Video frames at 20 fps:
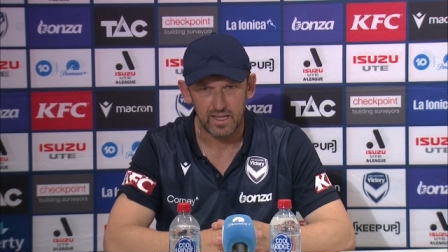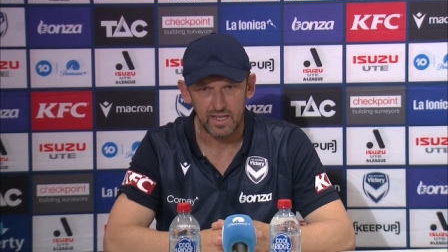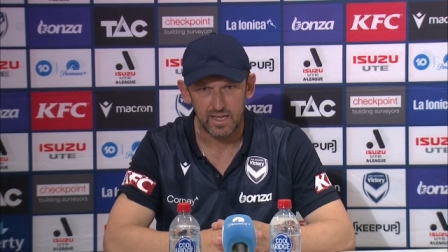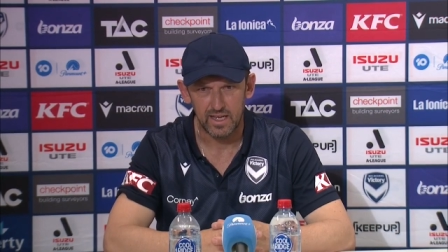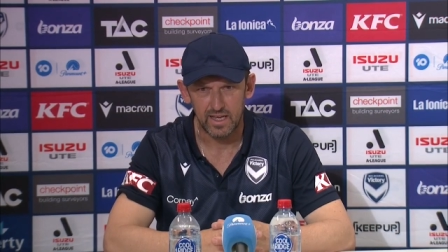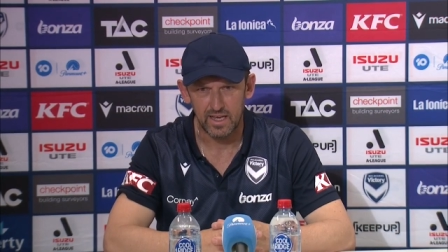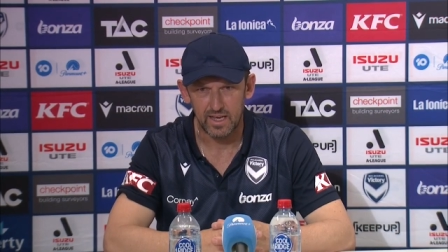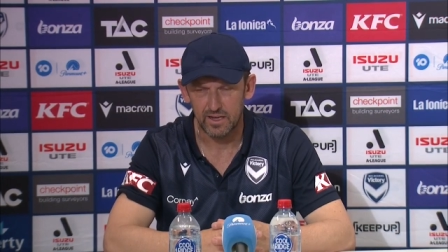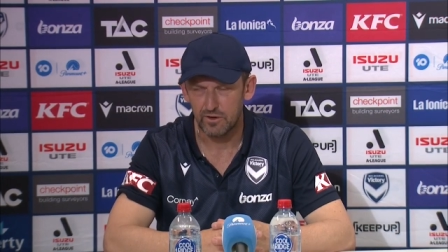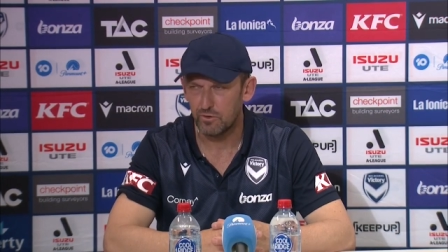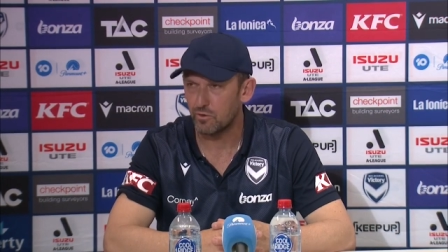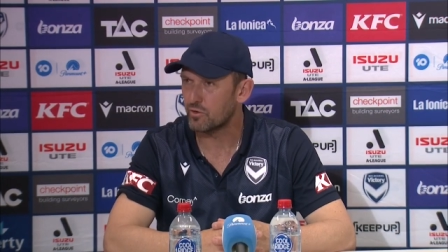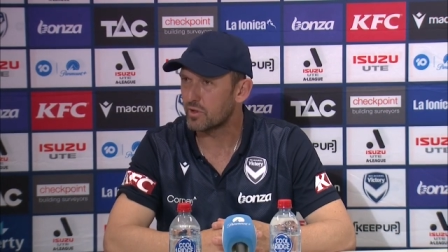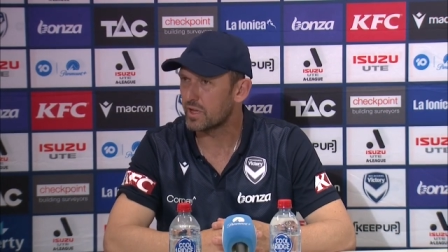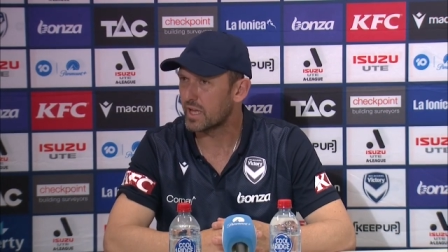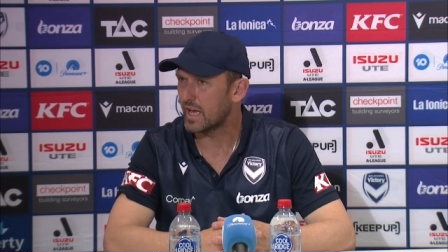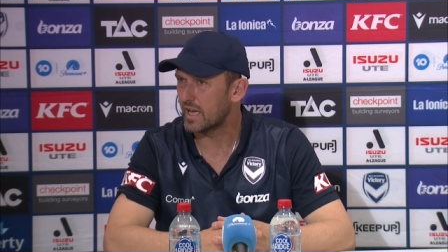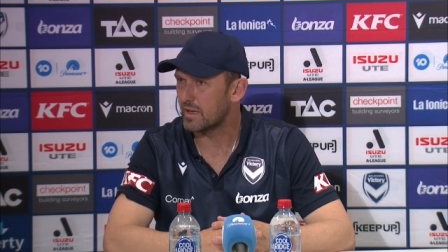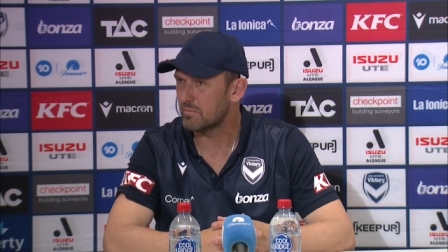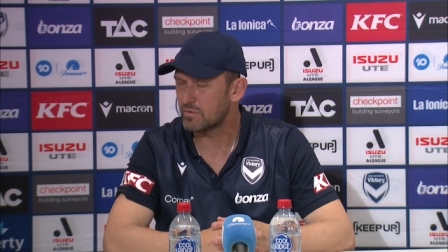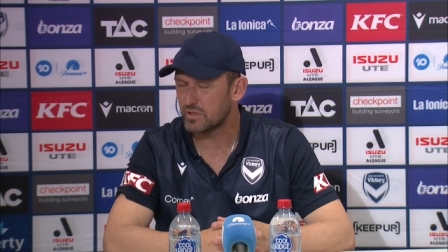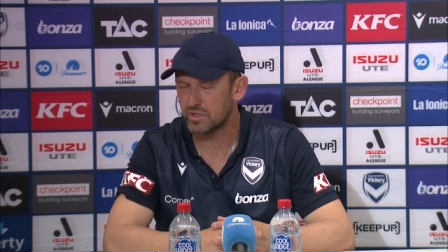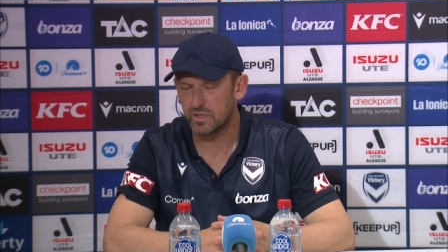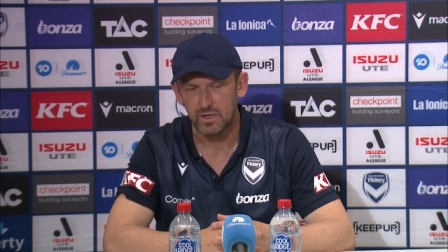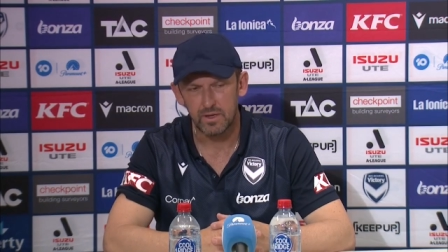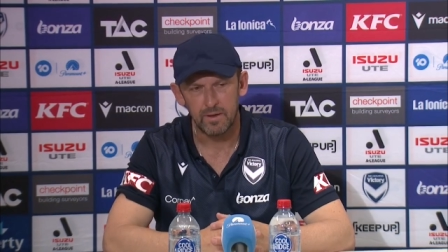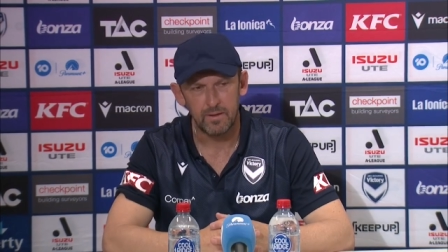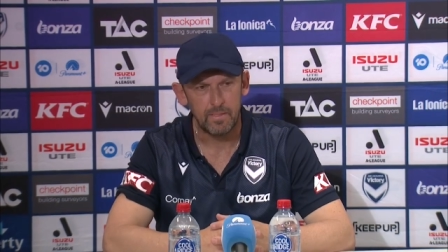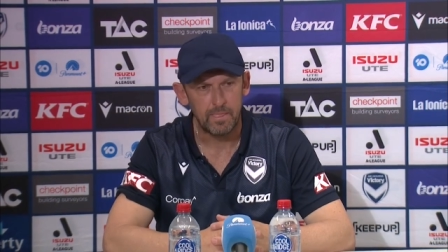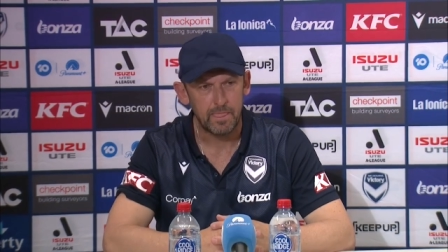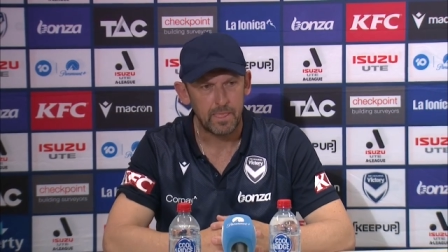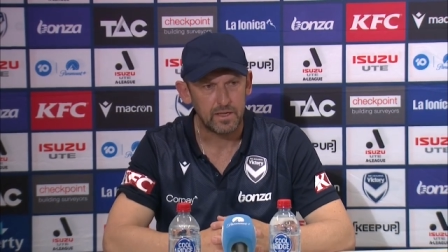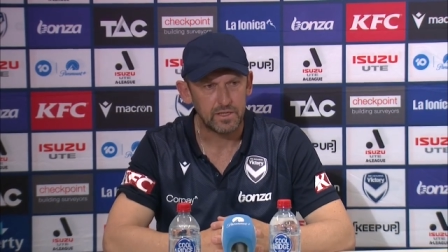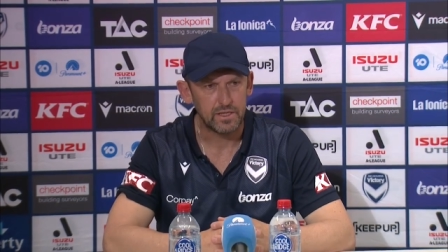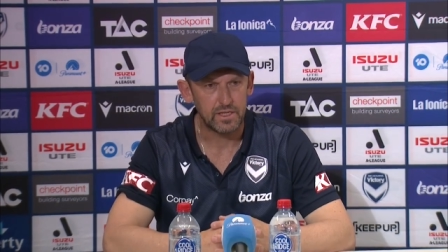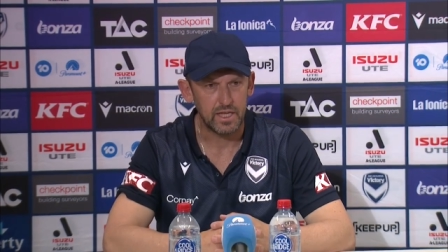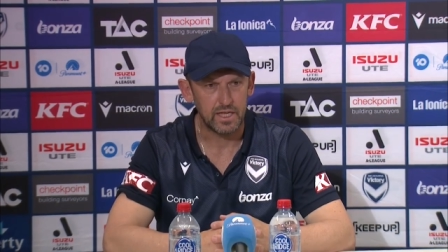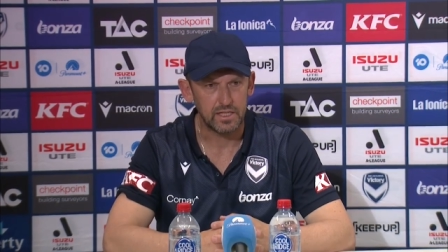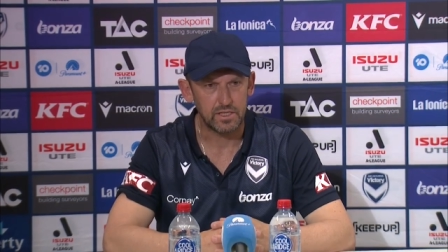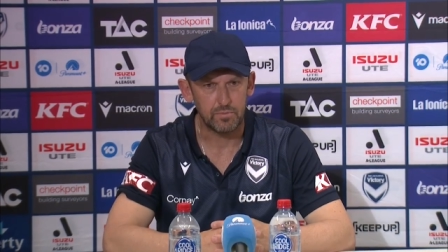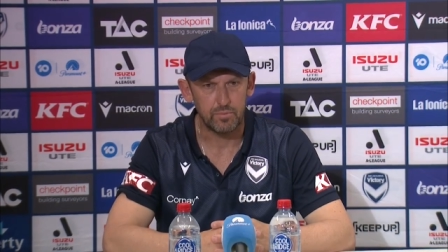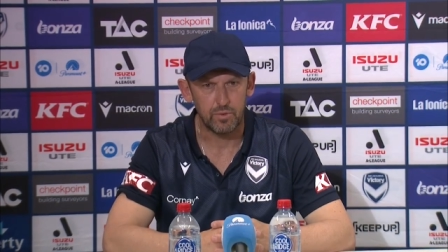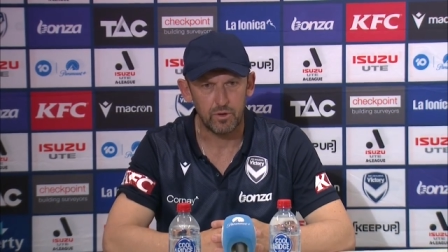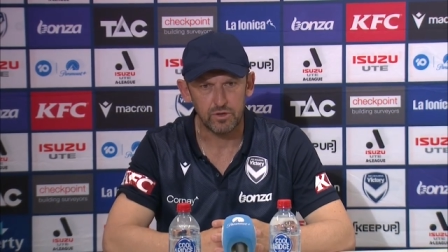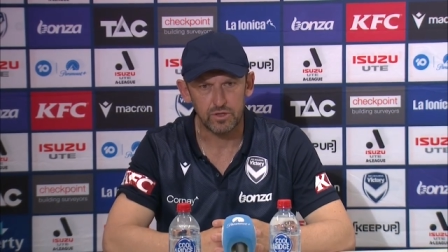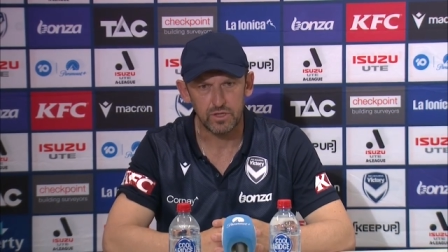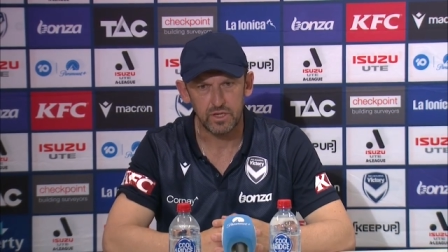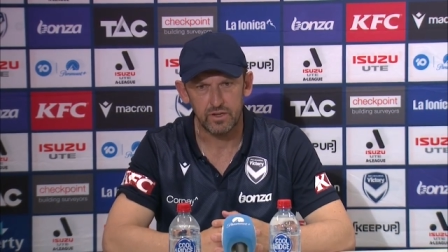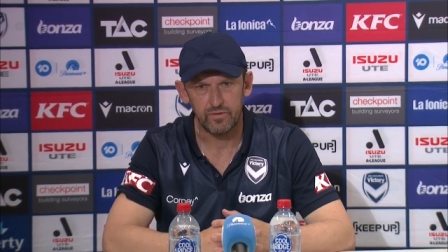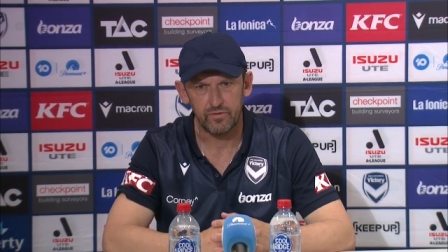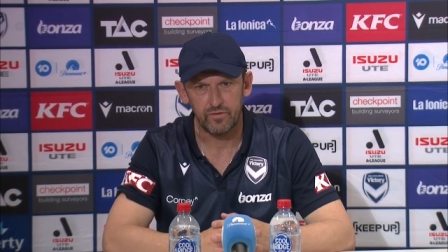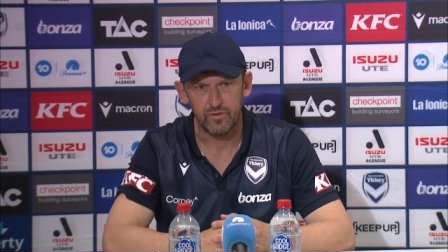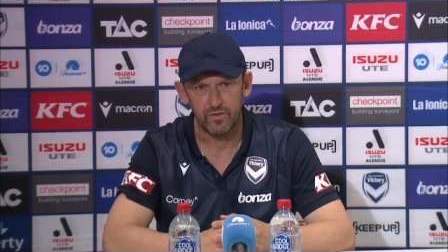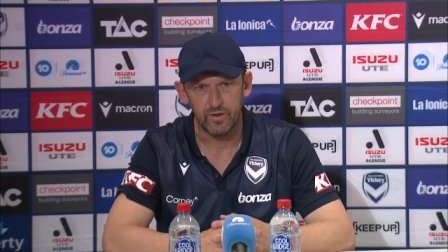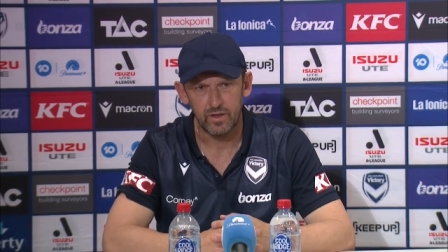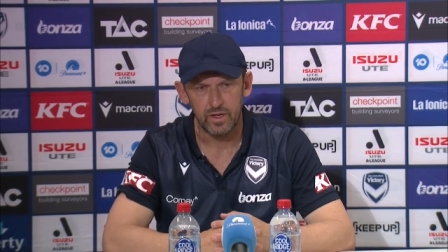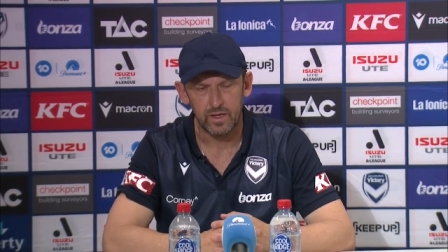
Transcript: uh, in all the games. So that's a positive.